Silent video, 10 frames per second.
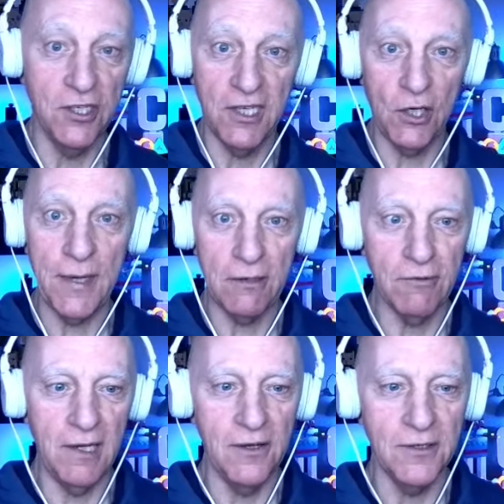you think, quick
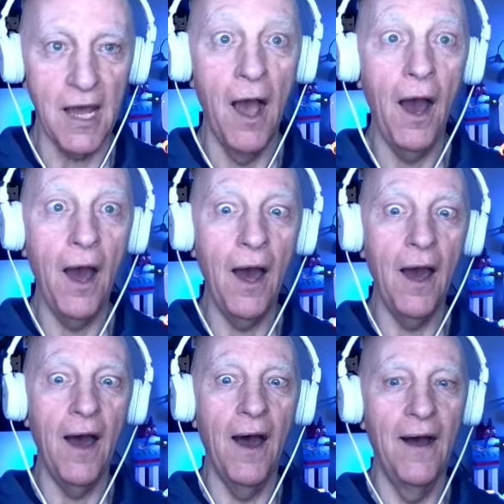reload,
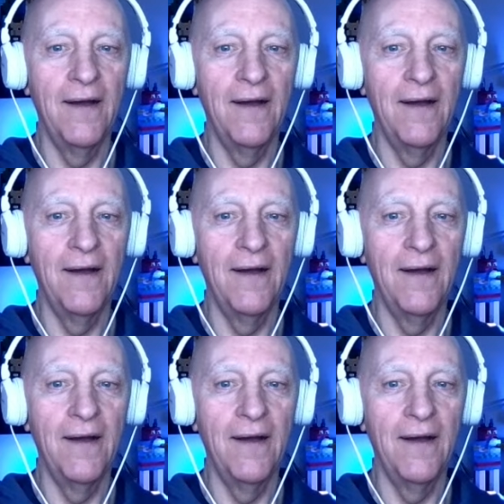ah,